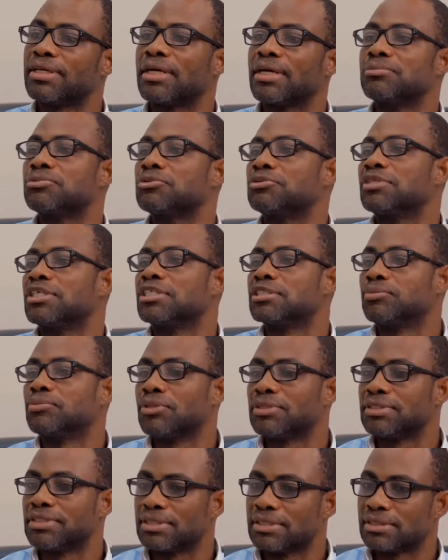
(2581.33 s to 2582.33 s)
comes to
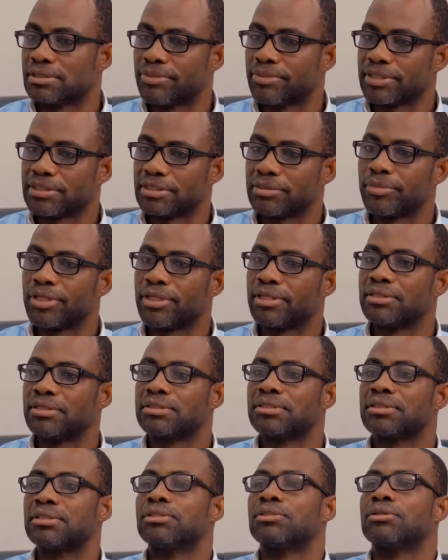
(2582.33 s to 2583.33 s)
transporting
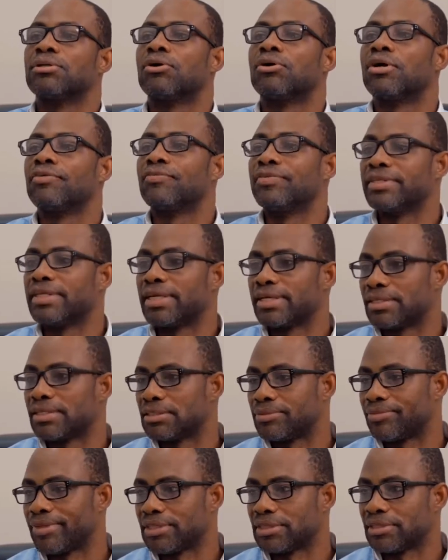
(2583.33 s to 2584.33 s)
specimens or even taking
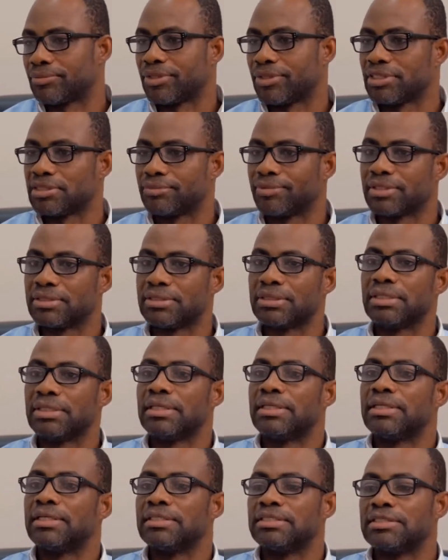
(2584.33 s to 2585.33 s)
specimens, but
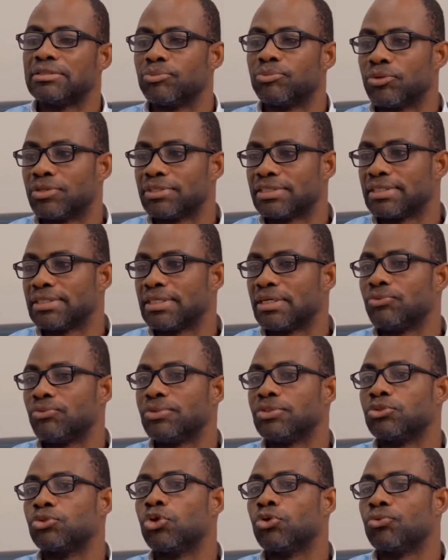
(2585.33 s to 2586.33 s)
it's important that
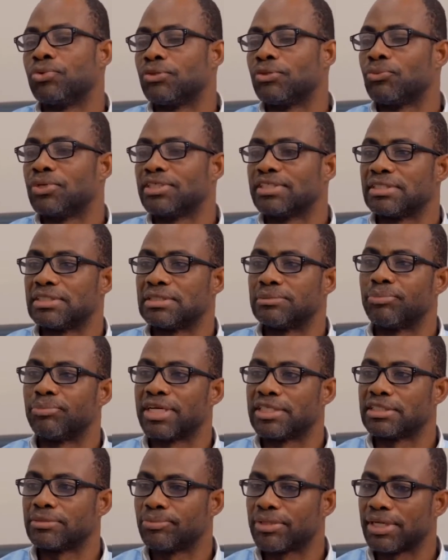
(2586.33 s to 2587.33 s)
we go with what is
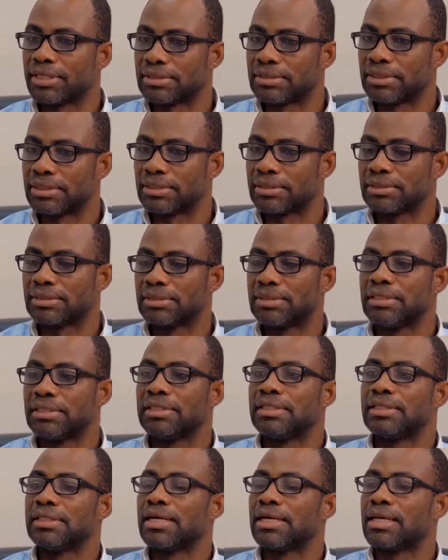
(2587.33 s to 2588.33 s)
best practice.
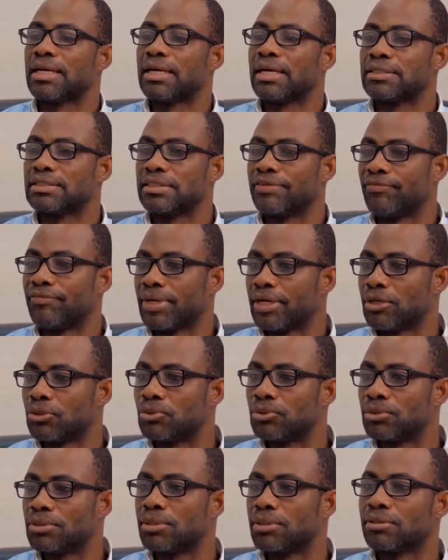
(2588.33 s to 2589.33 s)
Ghana has a very
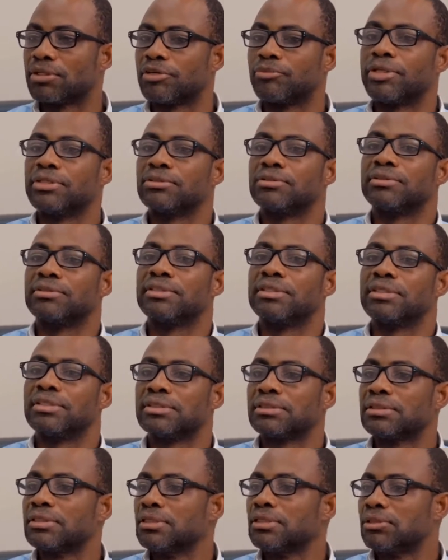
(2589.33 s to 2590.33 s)
good document on
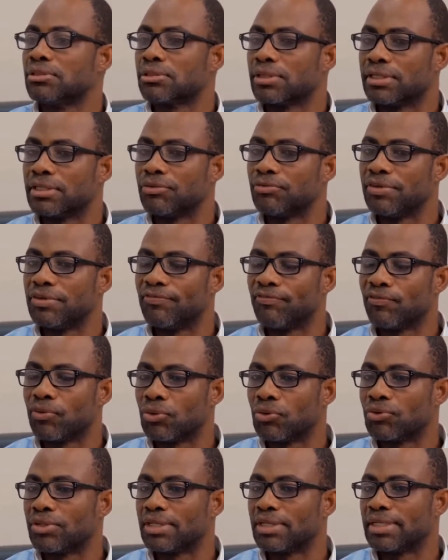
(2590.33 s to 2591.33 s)
this, and then we
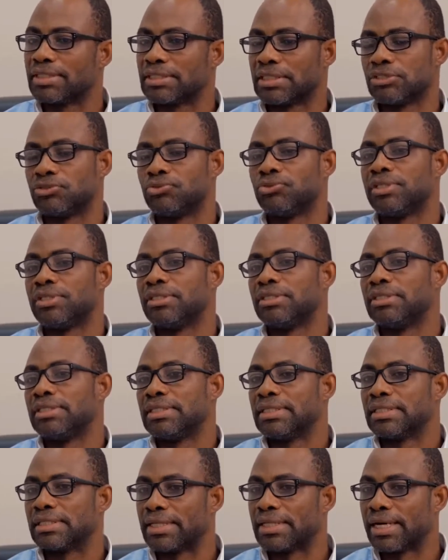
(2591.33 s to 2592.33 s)
follow the necessary
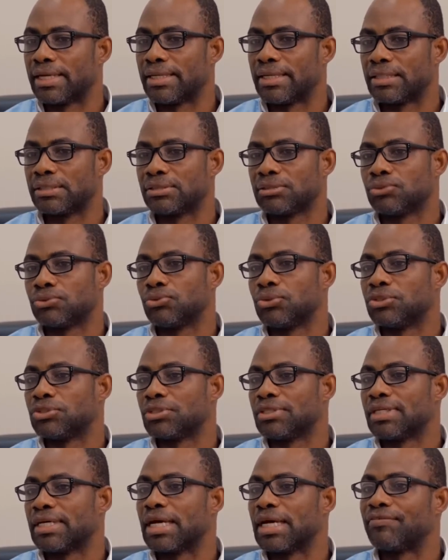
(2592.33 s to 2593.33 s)
guidance to ensure
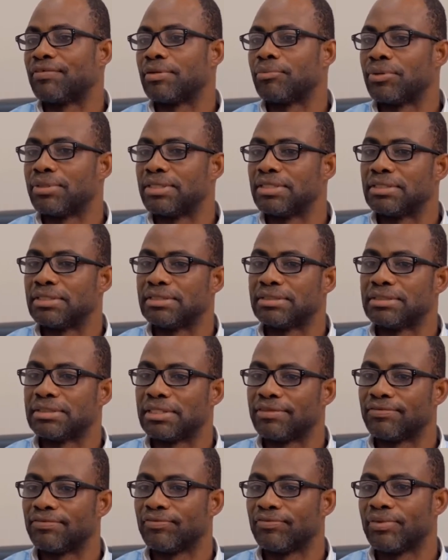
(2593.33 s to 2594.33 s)
that everybody is
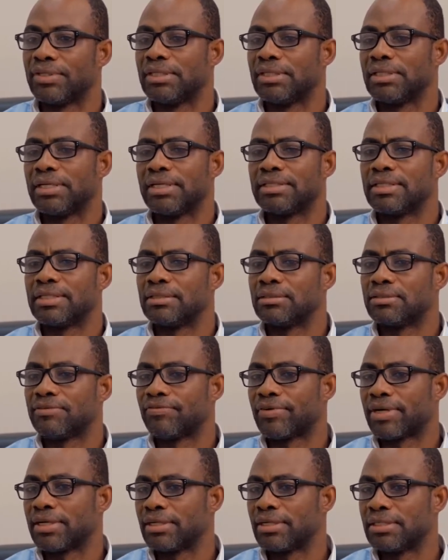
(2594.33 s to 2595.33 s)
safe. And then
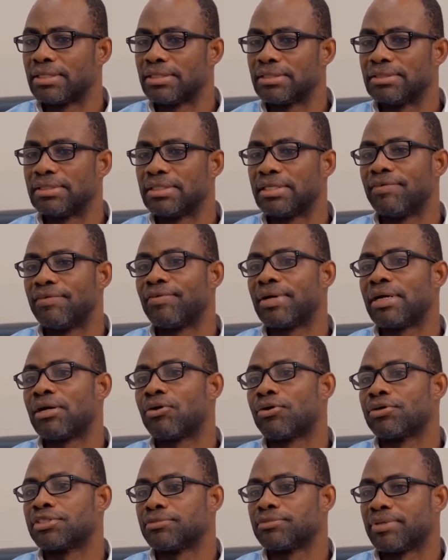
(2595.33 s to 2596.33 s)
finally, deliver
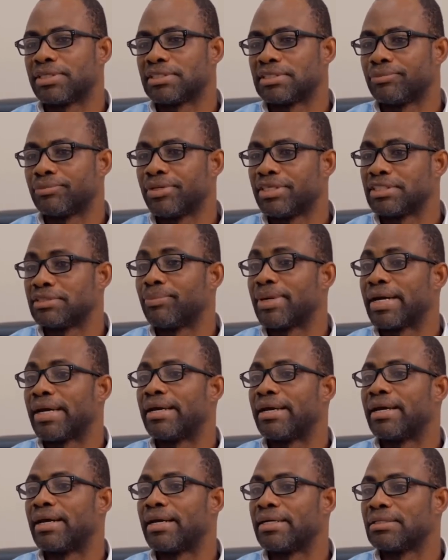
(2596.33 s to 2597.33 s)
all specimens by
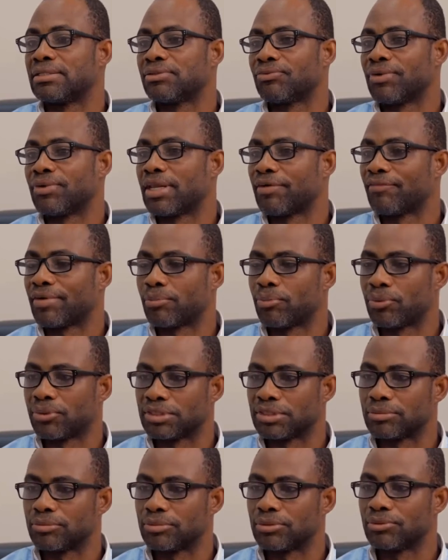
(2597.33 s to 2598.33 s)
hand whenever
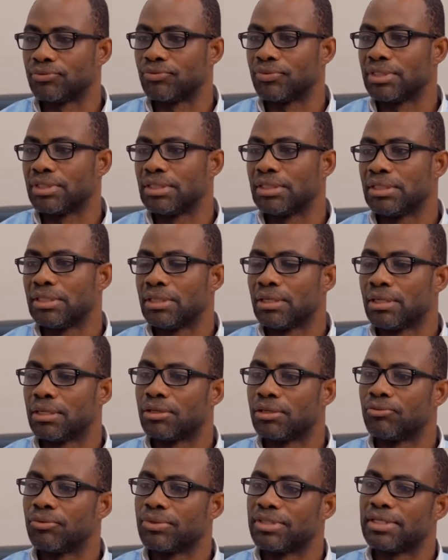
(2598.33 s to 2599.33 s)
possible.
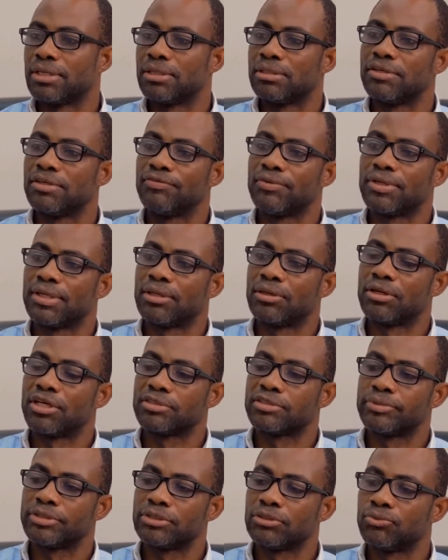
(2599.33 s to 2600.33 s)
If you're in a
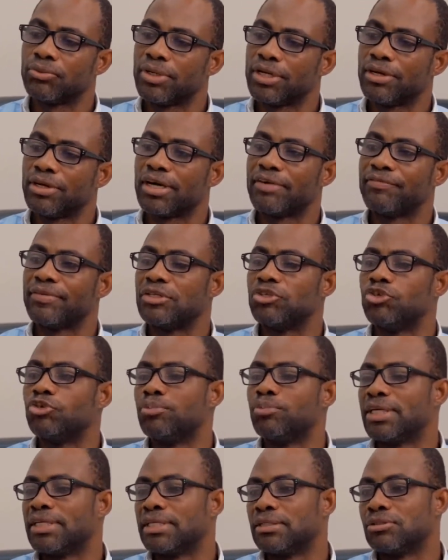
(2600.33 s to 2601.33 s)
hospital where you have a
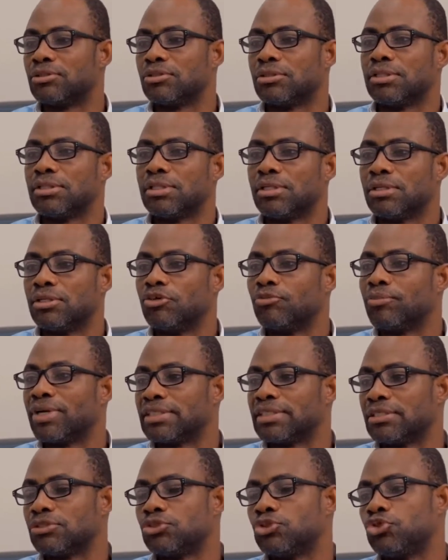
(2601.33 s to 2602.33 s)

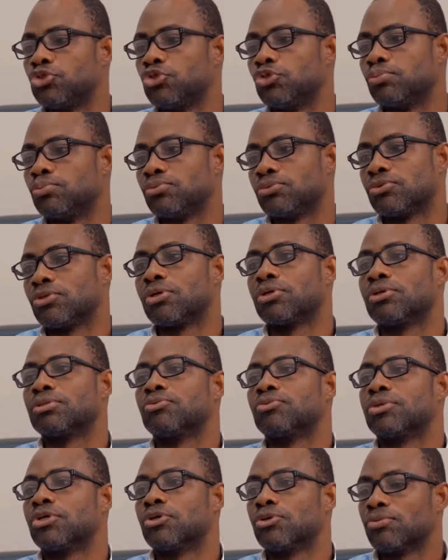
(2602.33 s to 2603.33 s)
pneumatic tube or
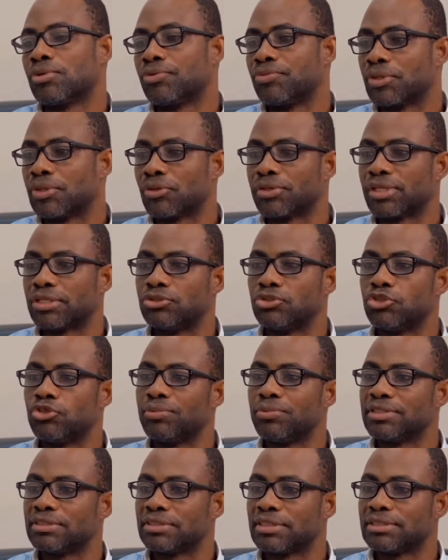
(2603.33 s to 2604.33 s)
what we call the
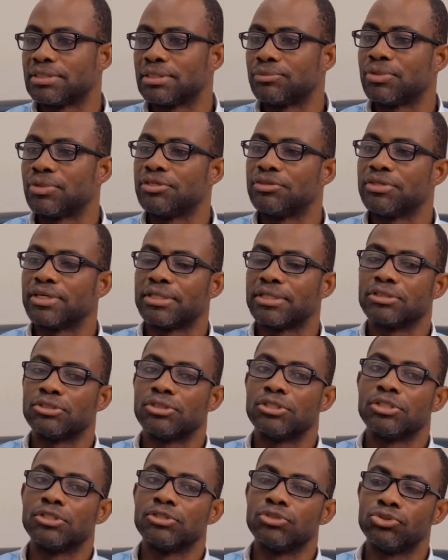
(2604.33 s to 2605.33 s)
tubing system where you can
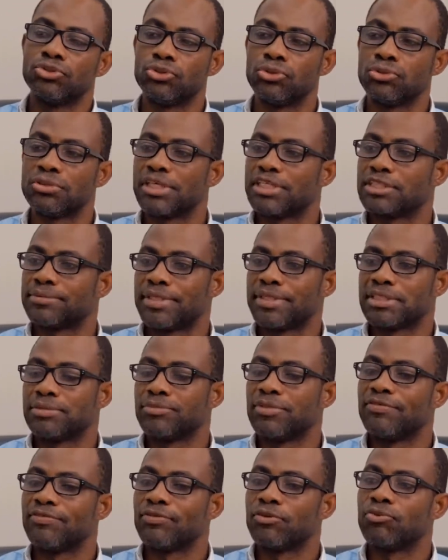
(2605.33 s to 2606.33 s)
shoot a
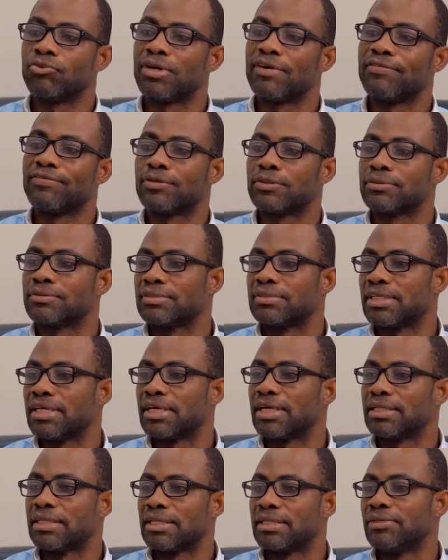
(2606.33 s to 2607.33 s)
specimen from one floor to the
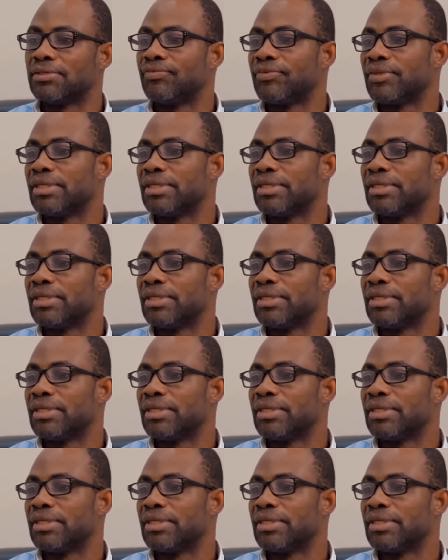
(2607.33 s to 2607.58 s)
other,